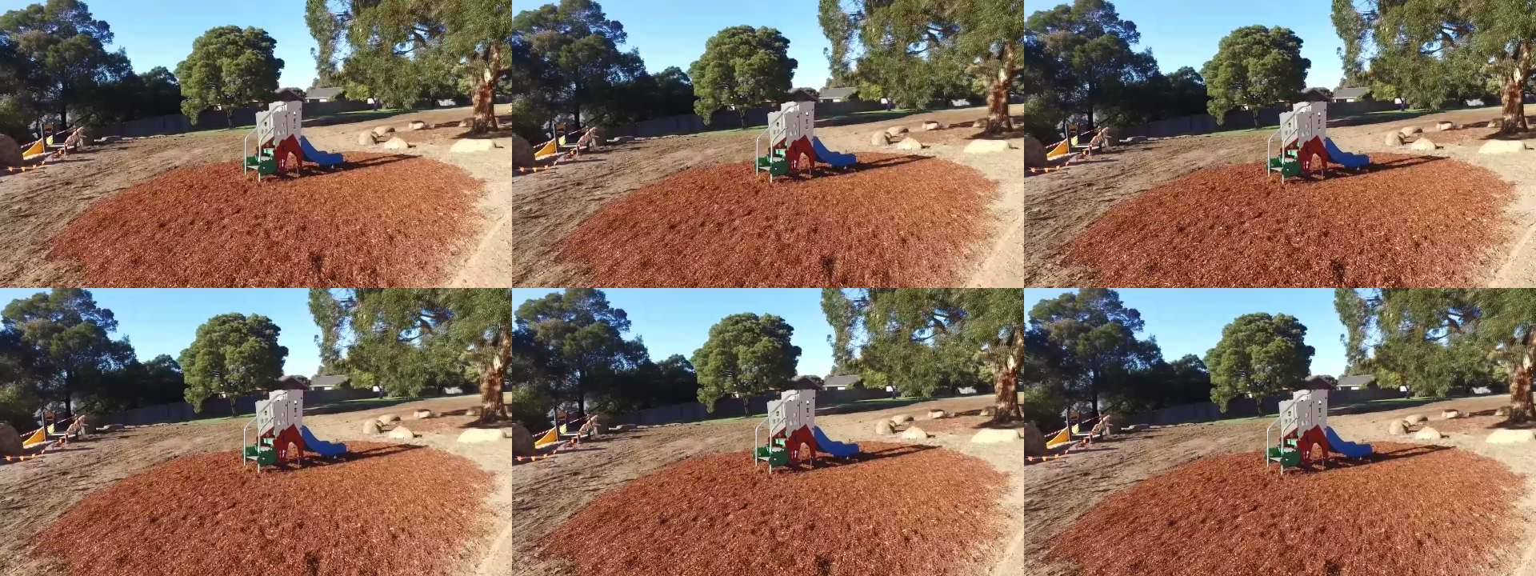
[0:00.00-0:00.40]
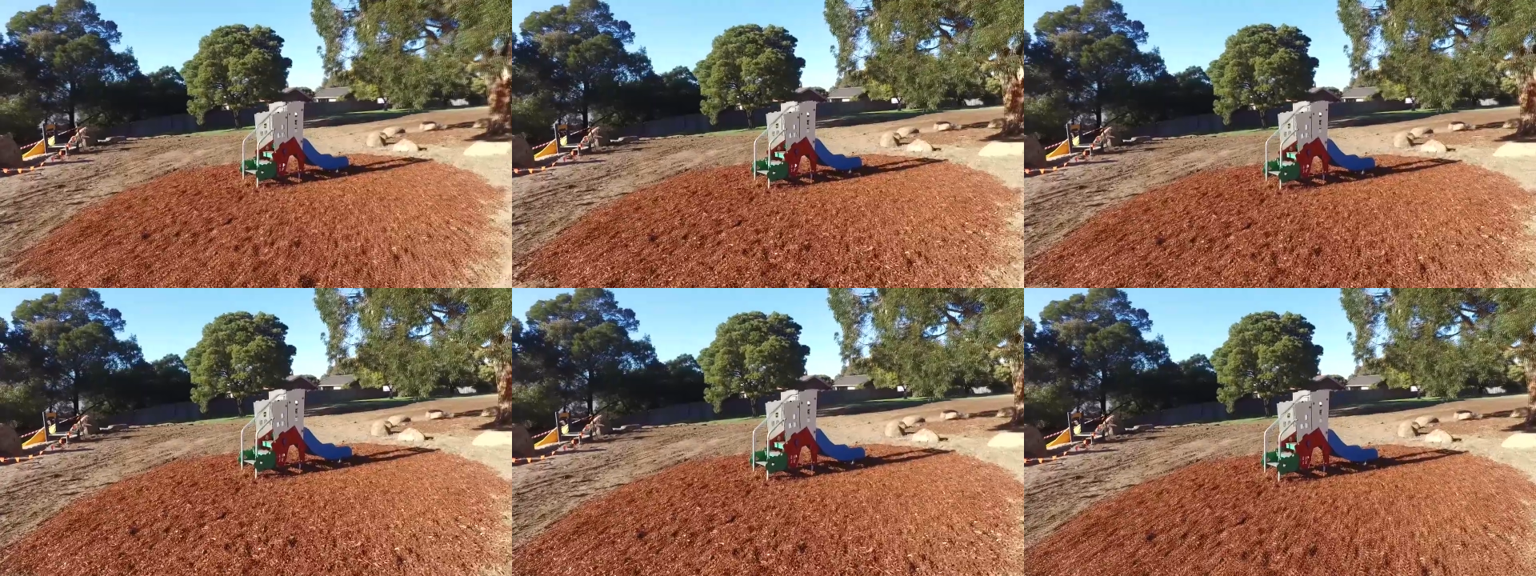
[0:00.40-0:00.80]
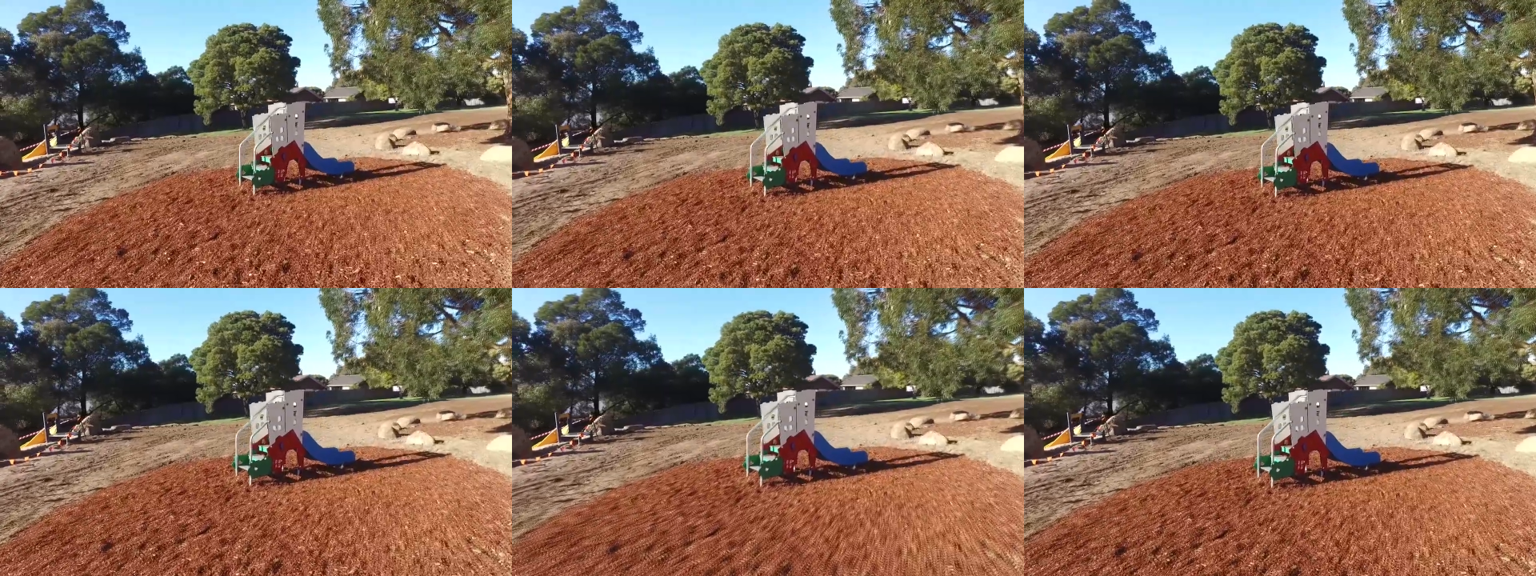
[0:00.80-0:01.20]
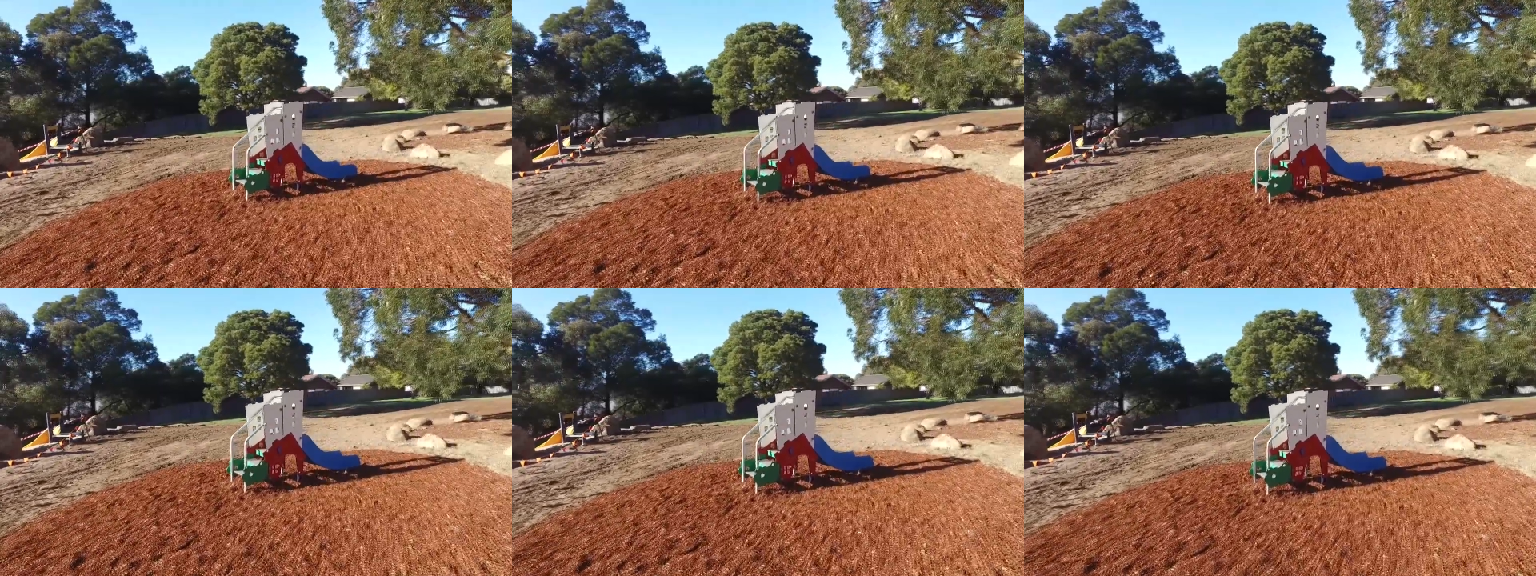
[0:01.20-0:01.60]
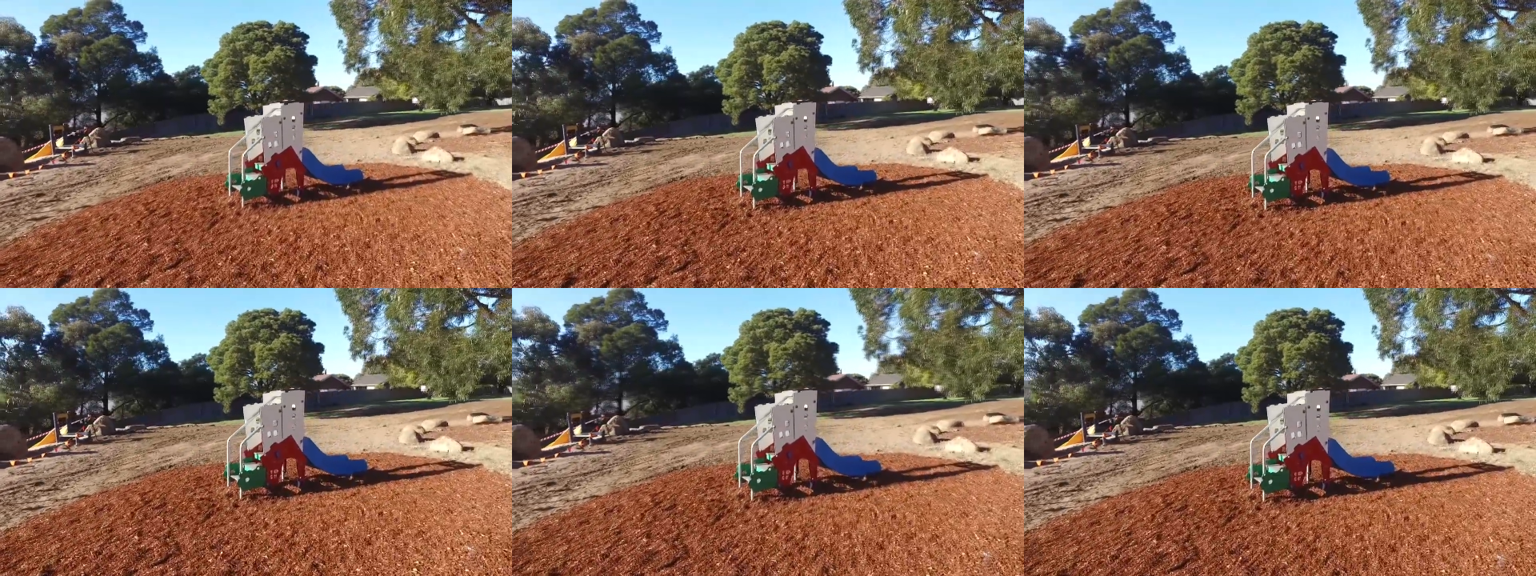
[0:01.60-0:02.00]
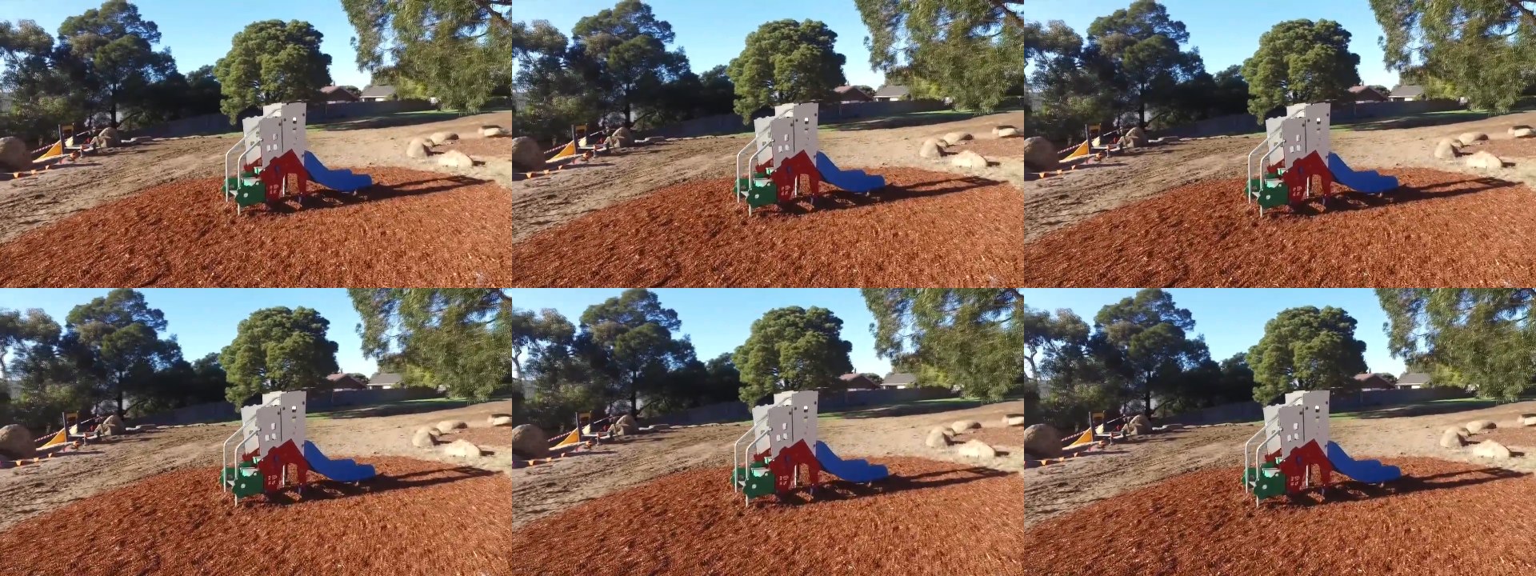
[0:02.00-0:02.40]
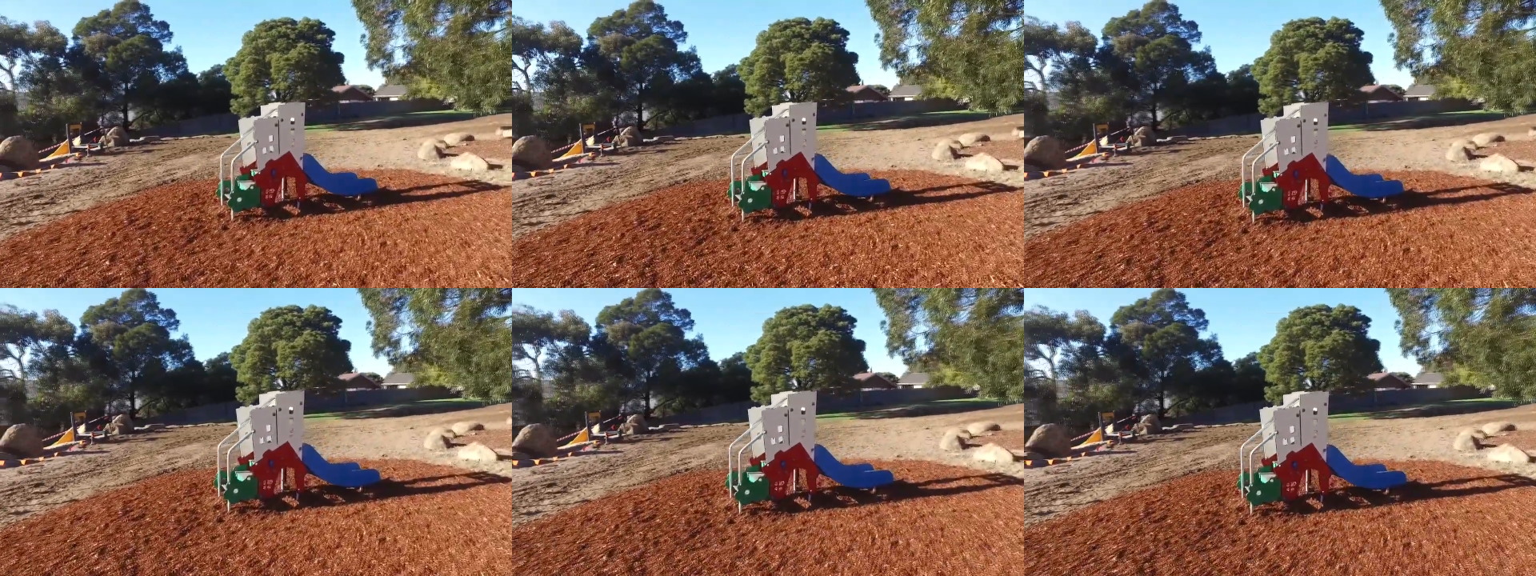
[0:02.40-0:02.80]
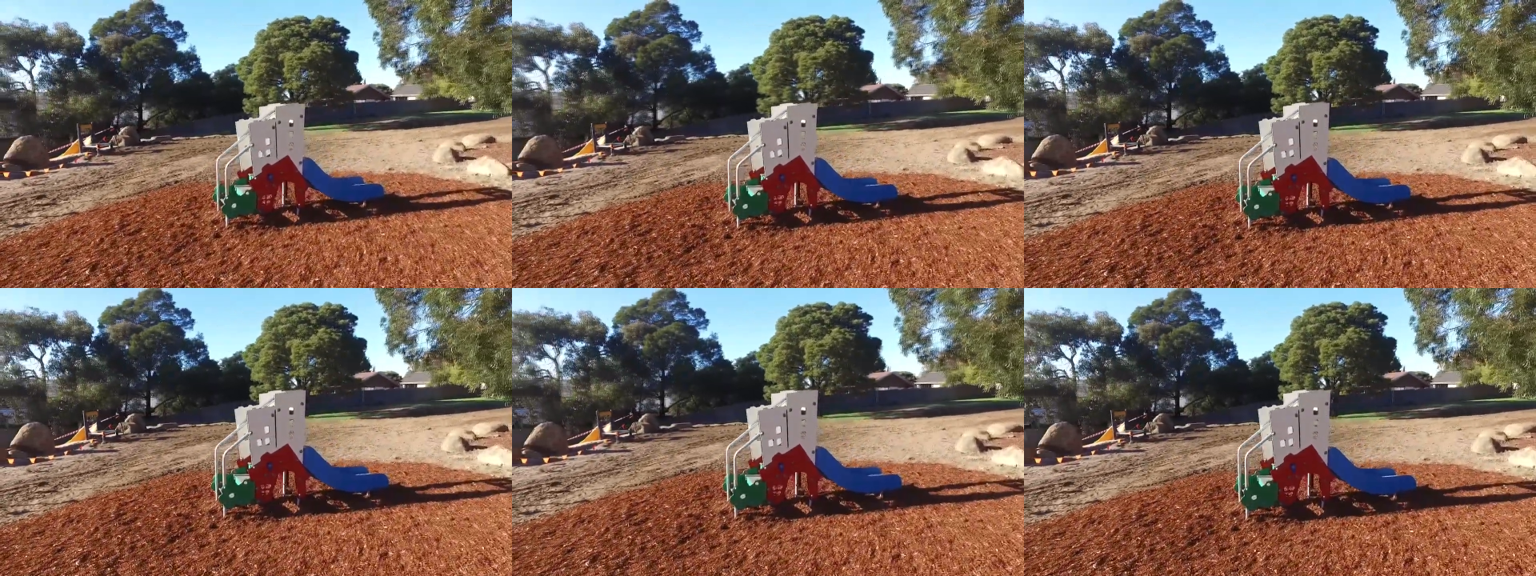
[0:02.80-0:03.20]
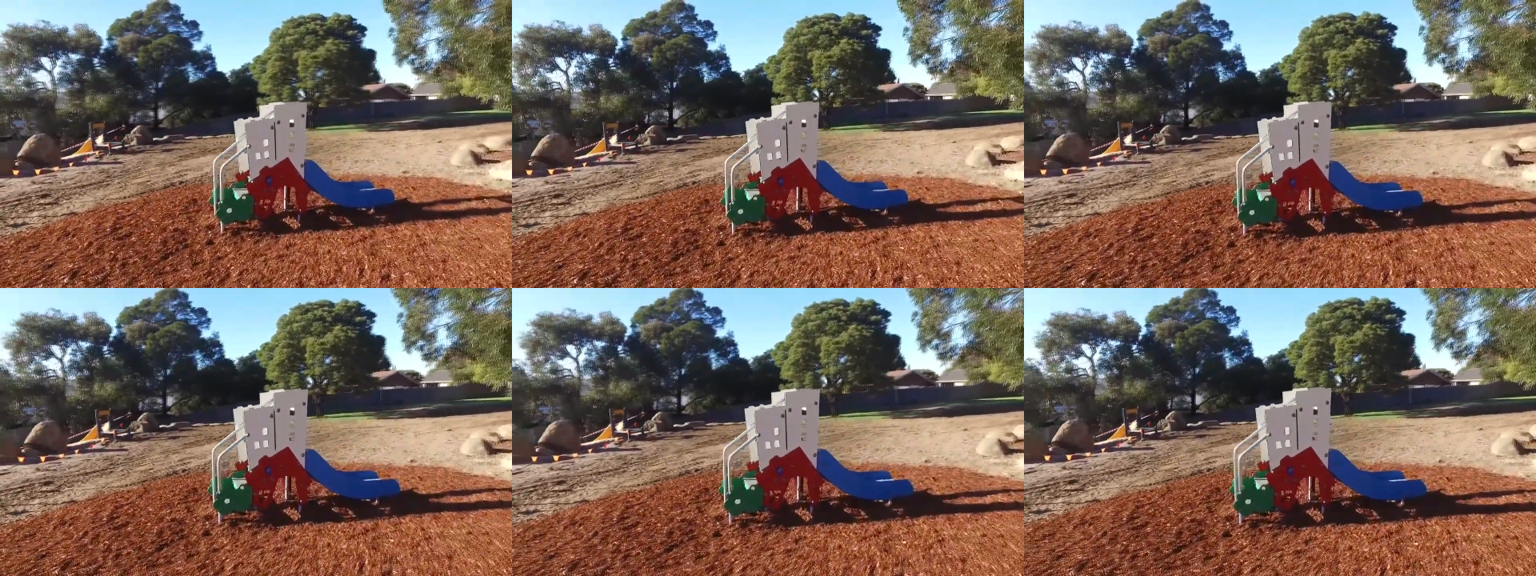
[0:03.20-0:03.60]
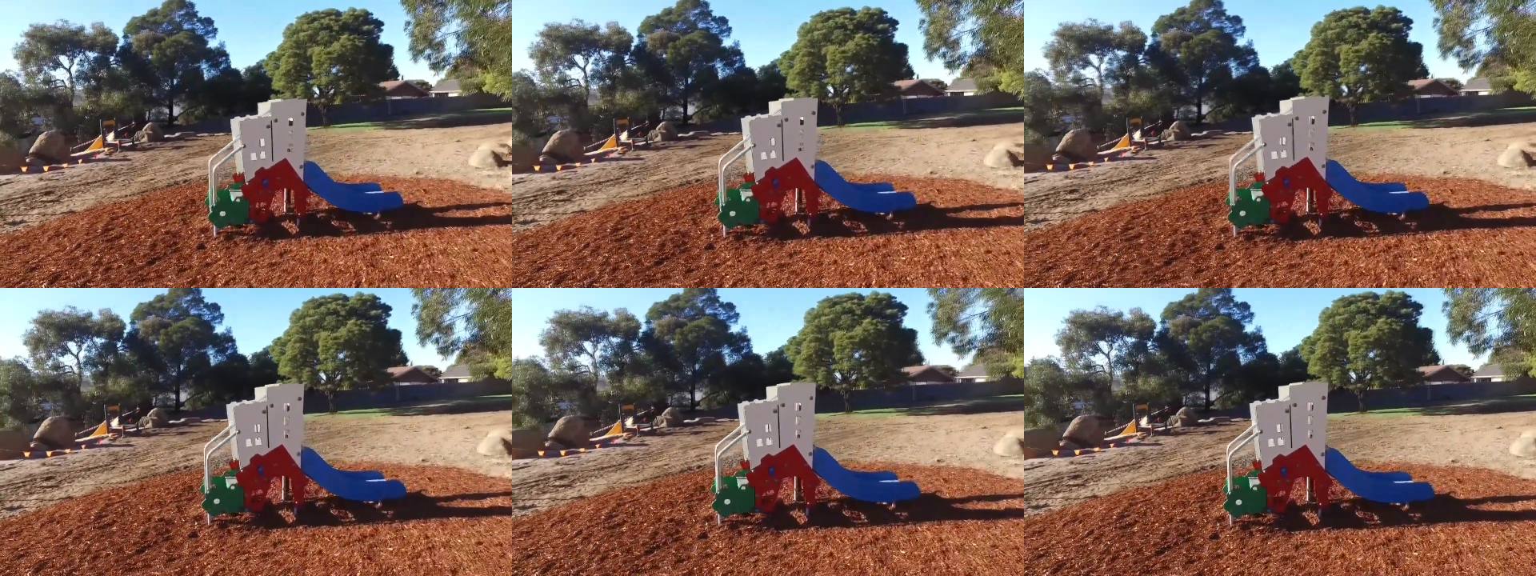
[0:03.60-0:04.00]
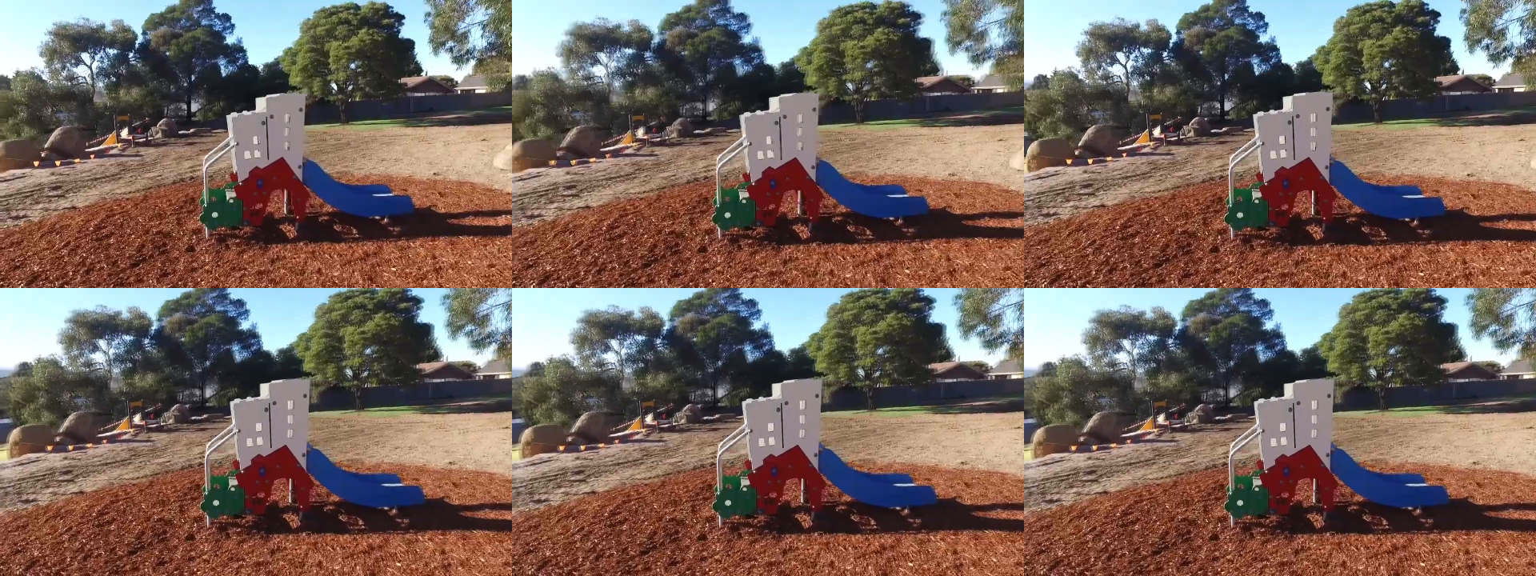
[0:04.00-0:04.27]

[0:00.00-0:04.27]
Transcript: Nobody's mouth can be seen.